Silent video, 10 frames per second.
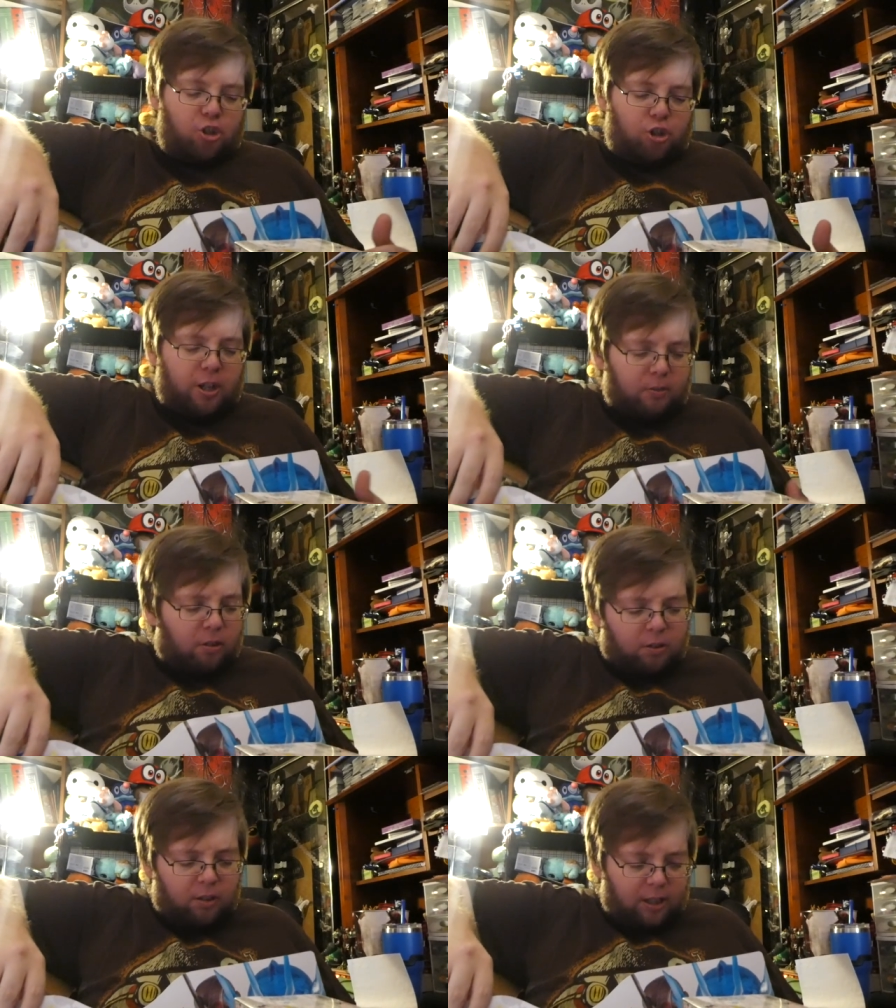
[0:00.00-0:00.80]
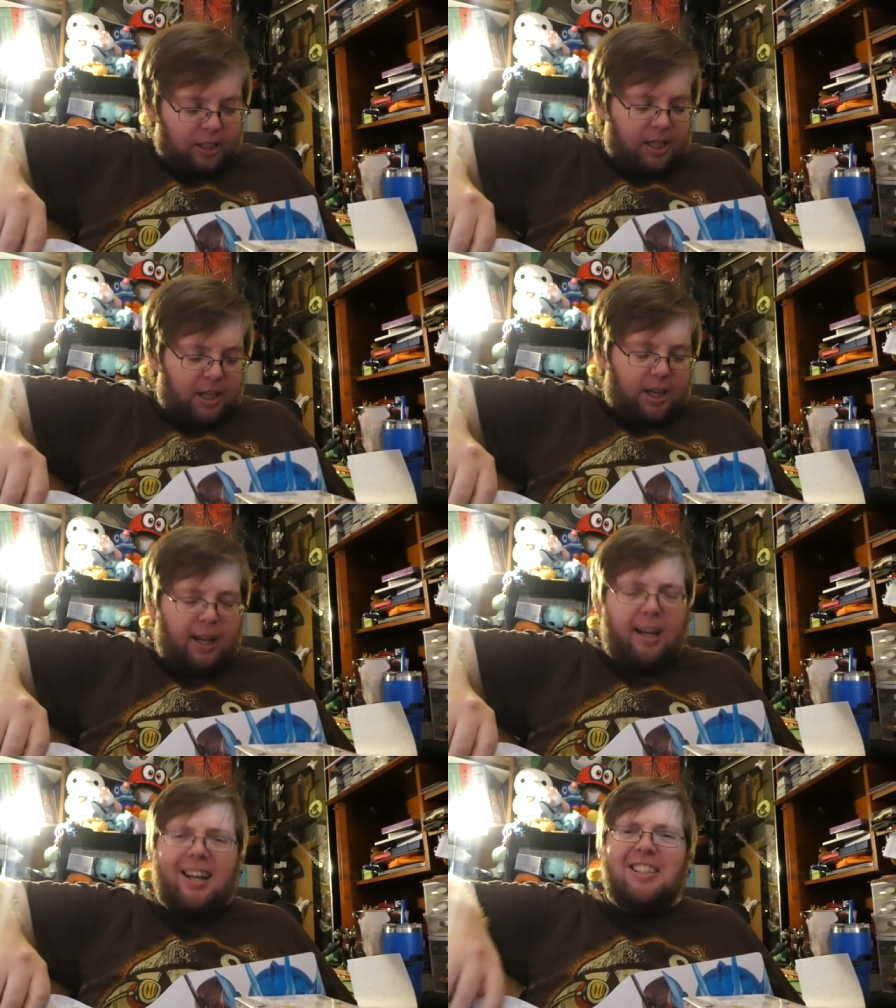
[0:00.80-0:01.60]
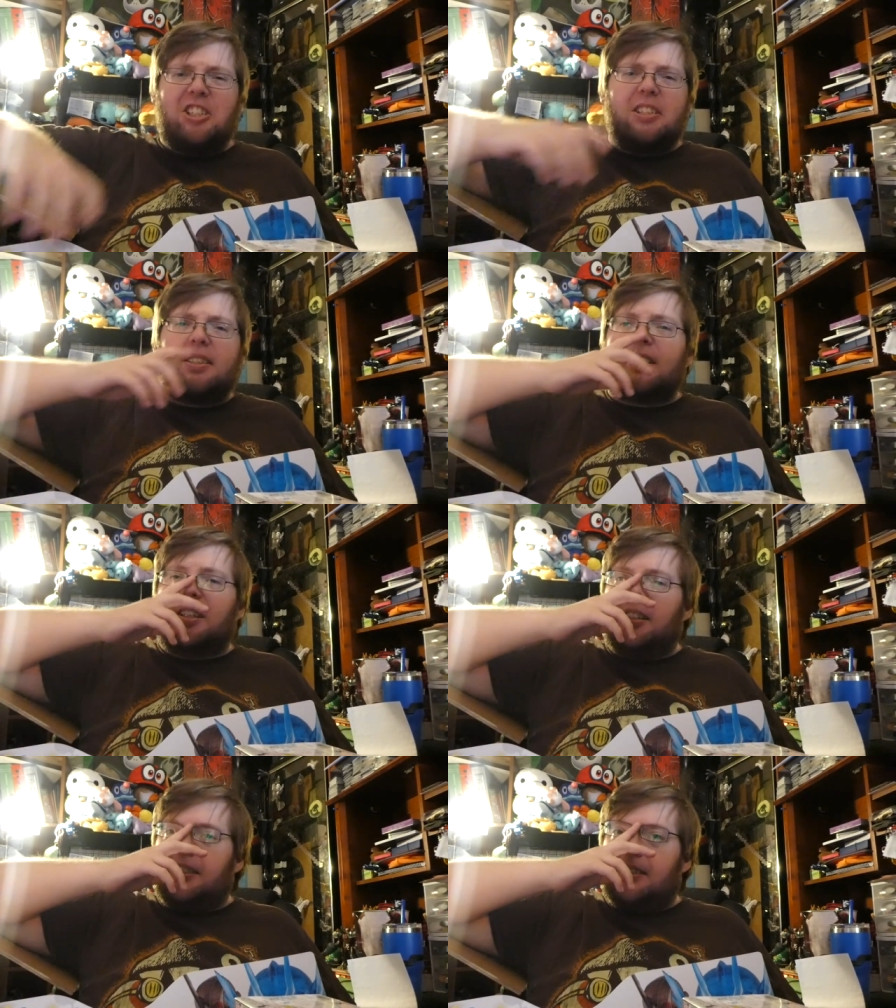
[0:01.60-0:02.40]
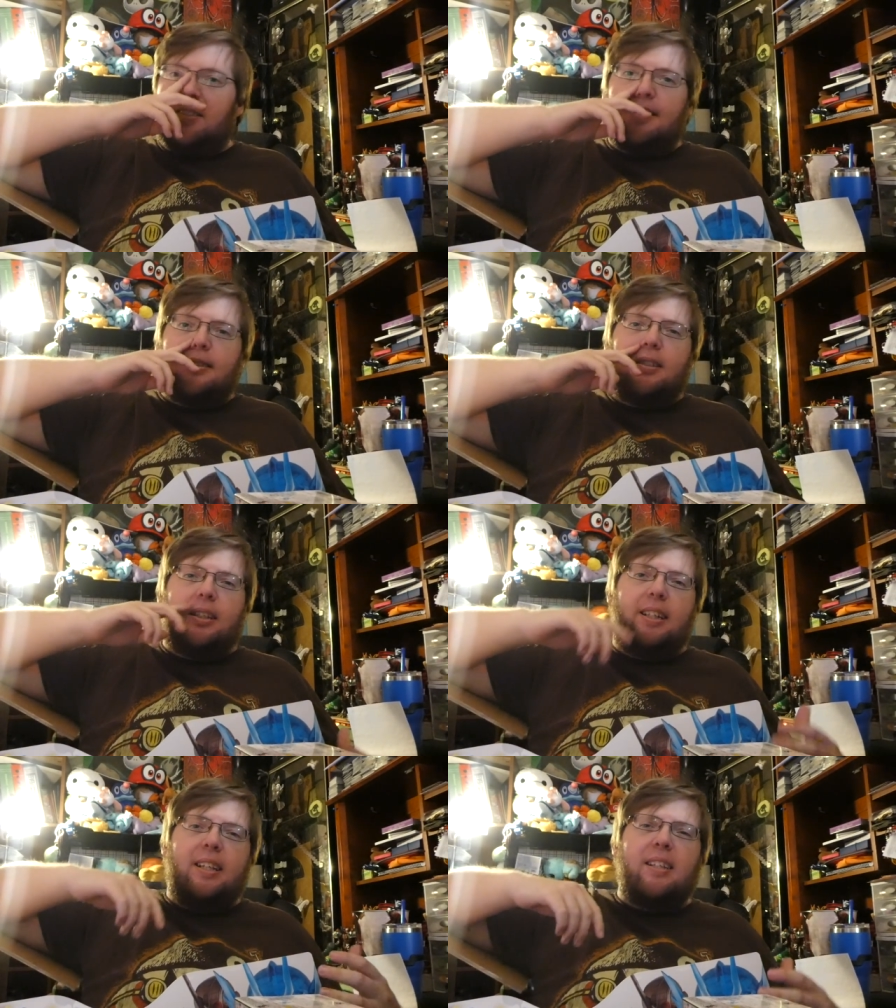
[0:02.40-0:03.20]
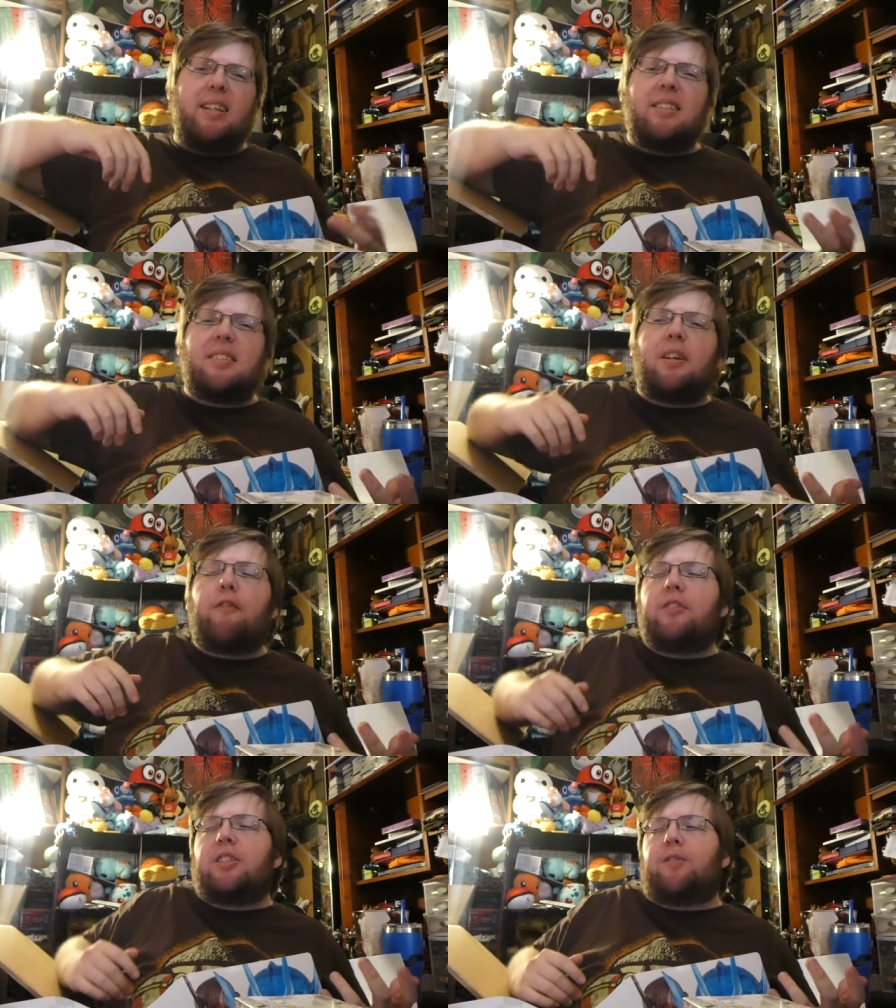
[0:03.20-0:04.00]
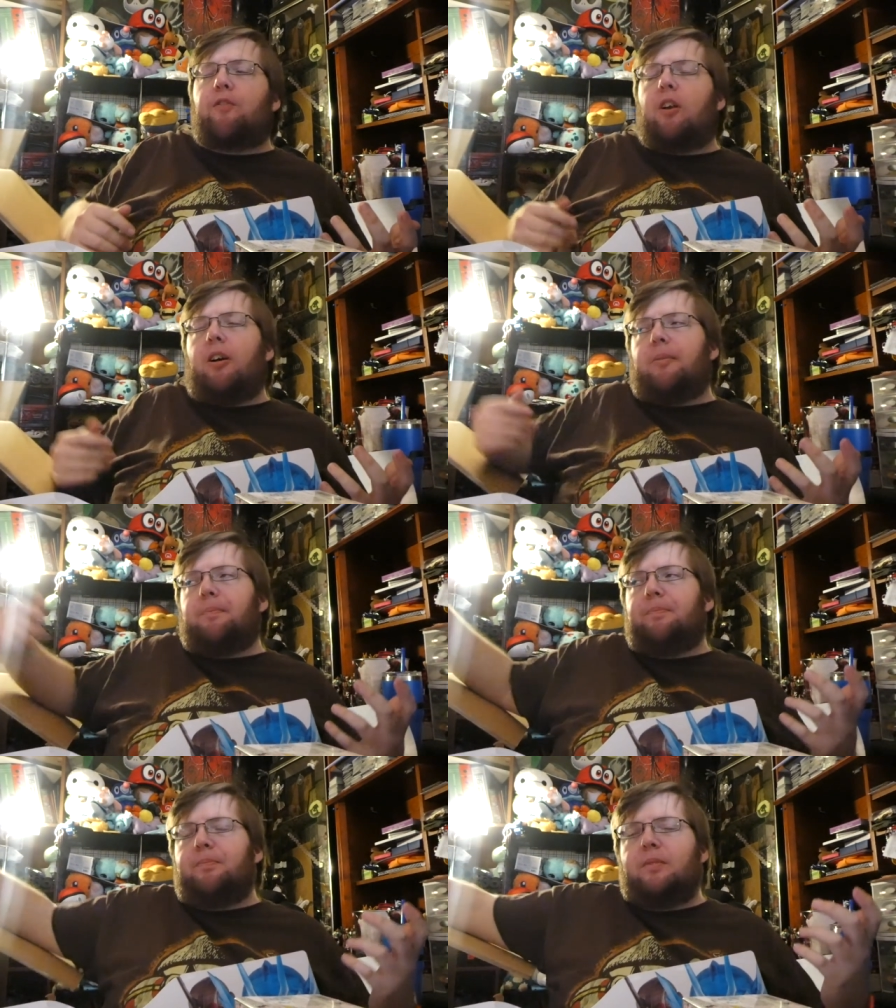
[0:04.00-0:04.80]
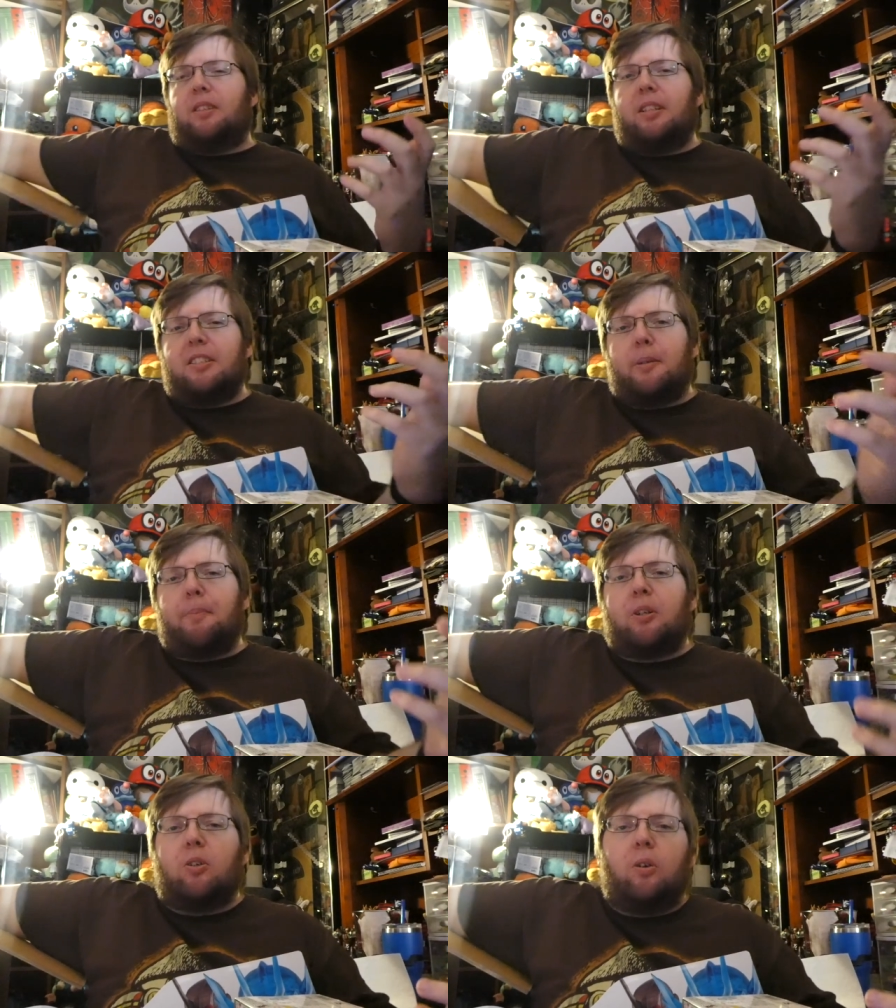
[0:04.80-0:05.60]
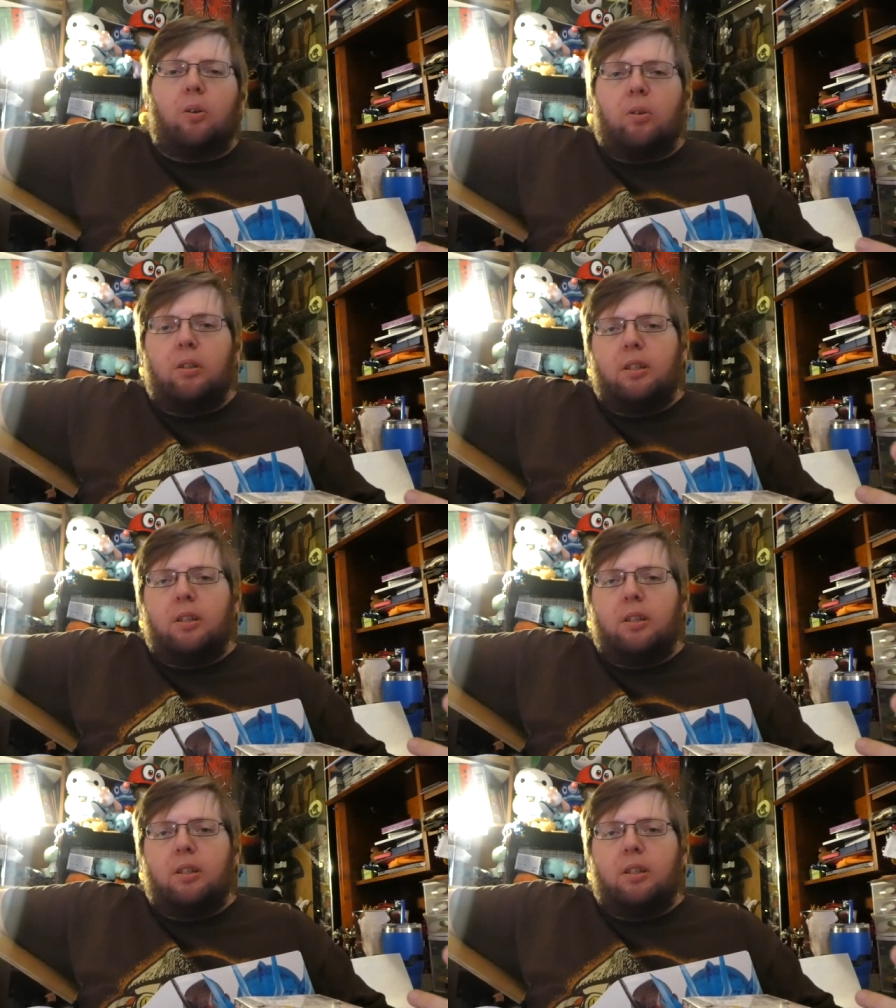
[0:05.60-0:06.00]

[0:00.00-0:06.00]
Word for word: general, uh, just because it, it suffers from the typical